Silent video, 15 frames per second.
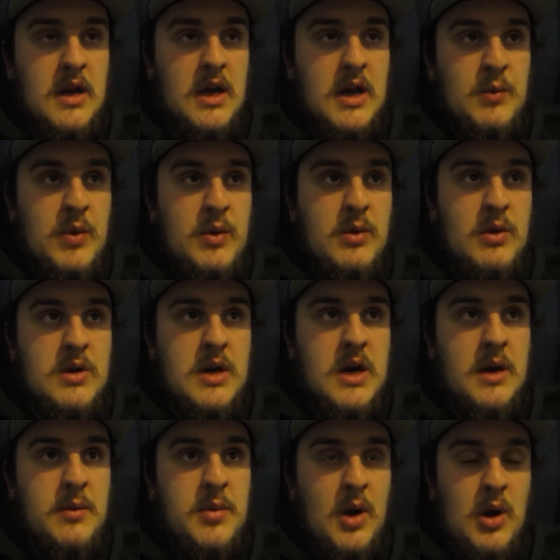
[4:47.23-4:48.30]
and we woke
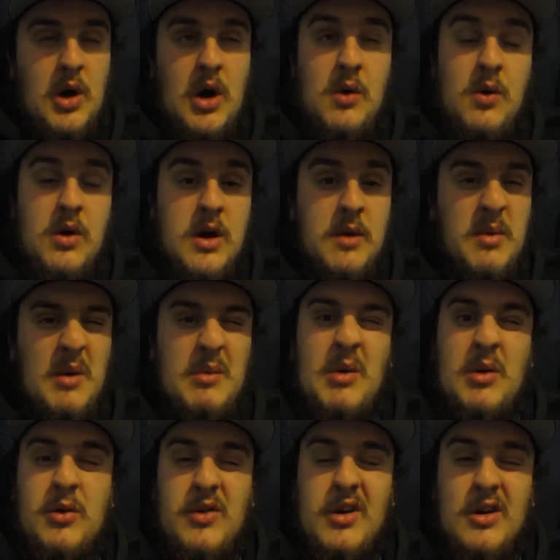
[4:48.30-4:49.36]
up, I woke up at
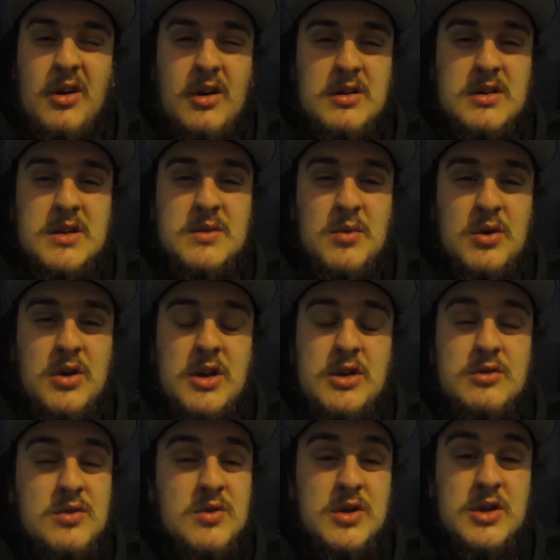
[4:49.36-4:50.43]
about 3 o'clock this morning
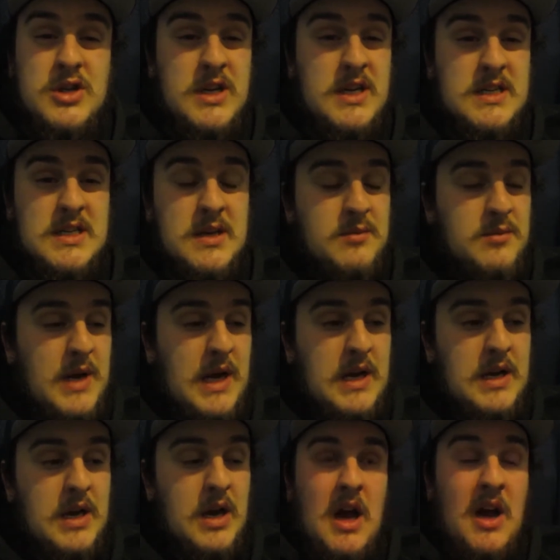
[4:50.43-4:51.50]
due to a shitty sleeping
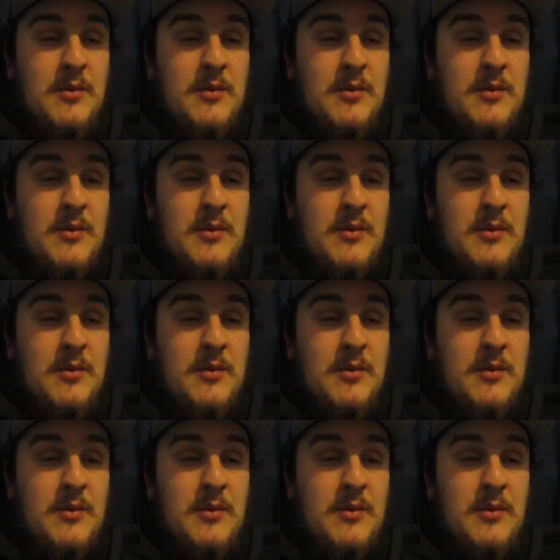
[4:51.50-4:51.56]
pattern.